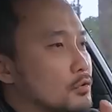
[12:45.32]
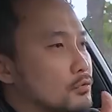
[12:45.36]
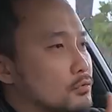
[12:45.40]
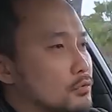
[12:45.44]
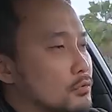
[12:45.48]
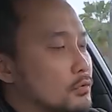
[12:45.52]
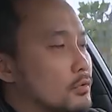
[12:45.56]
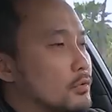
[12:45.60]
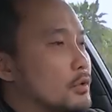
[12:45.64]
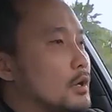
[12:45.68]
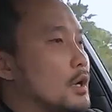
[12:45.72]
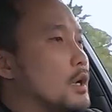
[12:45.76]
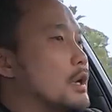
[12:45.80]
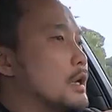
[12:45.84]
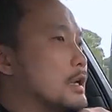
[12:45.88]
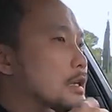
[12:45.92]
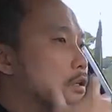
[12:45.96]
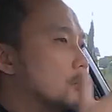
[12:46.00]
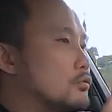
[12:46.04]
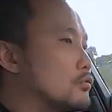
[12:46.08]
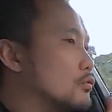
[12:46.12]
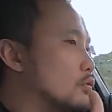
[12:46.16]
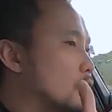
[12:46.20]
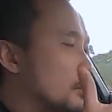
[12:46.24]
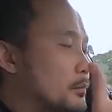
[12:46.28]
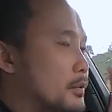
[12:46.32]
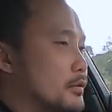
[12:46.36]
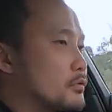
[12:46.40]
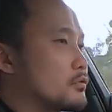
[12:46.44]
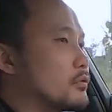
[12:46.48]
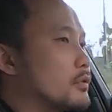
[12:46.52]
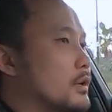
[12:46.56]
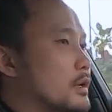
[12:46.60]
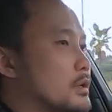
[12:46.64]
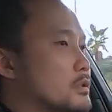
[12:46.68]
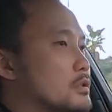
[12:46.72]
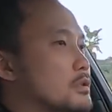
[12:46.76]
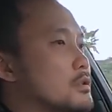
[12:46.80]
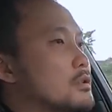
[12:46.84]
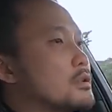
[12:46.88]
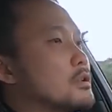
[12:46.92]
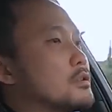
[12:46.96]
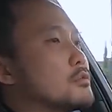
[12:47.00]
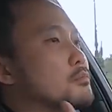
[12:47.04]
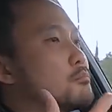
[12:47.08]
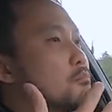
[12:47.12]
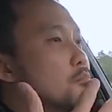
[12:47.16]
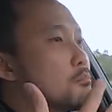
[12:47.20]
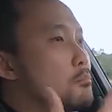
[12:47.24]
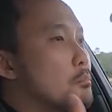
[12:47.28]
motor into the petrol engine
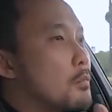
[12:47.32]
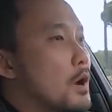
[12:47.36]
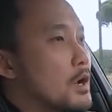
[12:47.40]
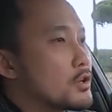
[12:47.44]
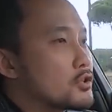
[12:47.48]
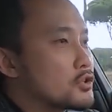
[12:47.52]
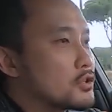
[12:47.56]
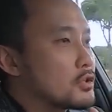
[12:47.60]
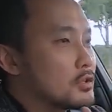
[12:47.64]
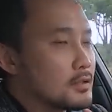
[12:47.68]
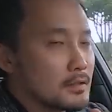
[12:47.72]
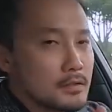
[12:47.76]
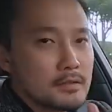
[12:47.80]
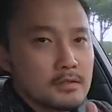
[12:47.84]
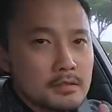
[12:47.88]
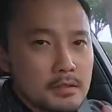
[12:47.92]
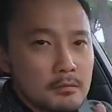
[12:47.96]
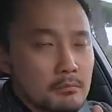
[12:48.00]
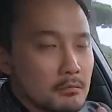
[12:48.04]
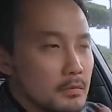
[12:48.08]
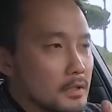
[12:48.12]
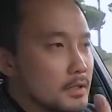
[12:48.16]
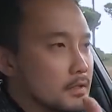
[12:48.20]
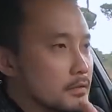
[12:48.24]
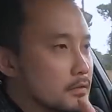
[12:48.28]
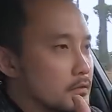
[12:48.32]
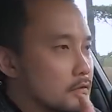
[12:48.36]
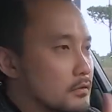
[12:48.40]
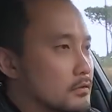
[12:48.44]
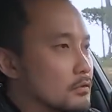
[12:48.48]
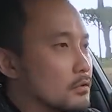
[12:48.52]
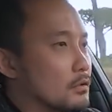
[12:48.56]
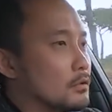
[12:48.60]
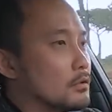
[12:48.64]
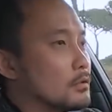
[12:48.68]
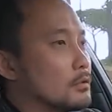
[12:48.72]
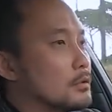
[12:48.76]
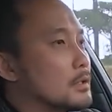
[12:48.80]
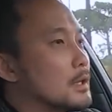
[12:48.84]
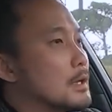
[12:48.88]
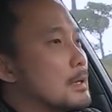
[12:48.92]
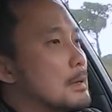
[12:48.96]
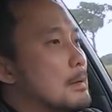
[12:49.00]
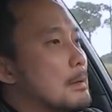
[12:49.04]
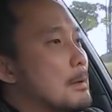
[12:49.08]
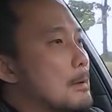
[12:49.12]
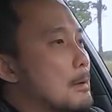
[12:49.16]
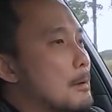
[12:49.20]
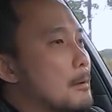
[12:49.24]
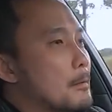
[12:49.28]
is much seamless. So
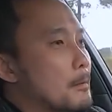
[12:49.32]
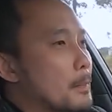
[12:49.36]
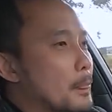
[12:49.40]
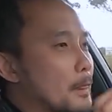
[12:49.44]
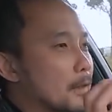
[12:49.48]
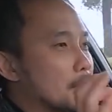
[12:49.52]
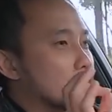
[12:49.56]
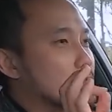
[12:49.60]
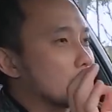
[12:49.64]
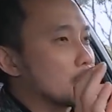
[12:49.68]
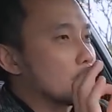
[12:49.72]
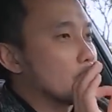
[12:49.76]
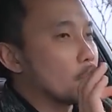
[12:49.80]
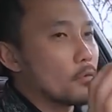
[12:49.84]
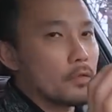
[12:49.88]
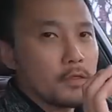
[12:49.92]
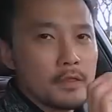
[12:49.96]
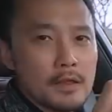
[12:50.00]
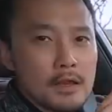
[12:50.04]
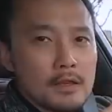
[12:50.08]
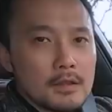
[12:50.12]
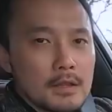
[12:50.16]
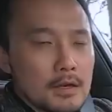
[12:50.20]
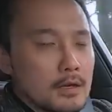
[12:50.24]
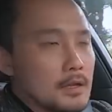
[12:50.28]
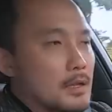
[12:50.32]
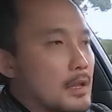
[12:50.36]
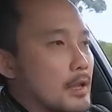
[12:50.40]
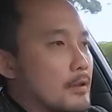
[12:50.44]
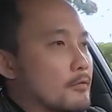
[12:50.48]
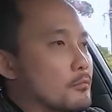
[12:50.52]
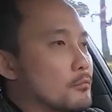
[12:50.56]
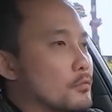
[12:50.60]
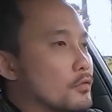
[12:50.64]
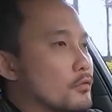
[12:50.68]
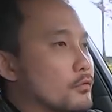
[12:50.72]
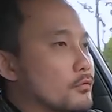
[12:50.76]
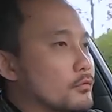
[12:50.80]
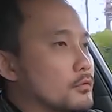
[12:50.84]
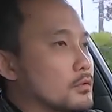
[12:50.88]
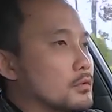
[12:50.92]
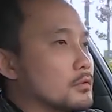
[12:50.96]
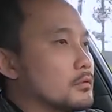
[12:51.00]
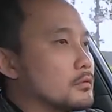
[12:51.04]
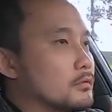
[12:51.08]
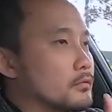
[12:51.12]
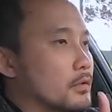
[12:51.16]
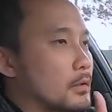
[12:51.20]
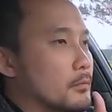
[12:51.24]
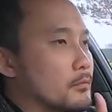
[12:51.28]
it's a good thing that they have moved
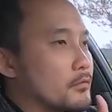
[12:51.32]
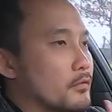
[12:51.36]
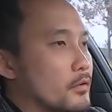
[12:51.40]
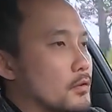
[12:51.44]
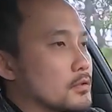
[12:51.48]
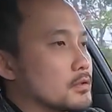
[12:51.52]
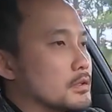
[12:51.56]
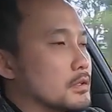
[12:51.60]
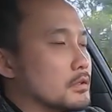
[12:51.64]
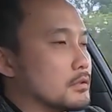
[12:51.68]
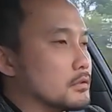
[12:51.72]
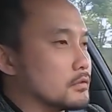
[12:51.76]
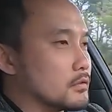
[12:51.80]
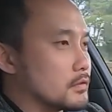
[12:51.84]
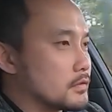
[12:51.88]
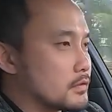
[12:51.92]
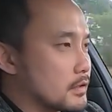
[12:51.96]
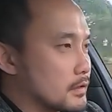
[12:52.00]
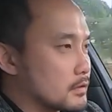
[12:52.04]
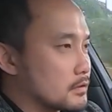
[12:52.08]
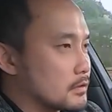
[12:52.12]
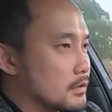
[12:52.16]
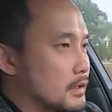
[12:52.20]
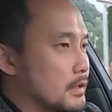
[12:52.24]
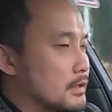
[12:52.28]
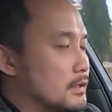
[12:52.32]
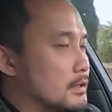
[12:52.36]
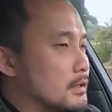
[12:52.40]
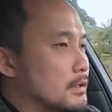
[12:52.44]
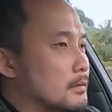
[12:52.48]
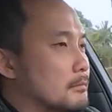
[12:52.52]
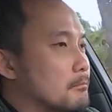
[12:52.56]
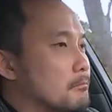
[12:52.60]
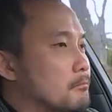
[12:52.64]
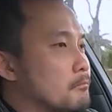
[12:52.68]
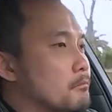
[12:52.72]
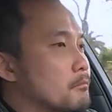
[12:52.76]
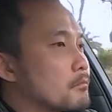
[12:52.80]
from 4-cylinder to 6-cylinder.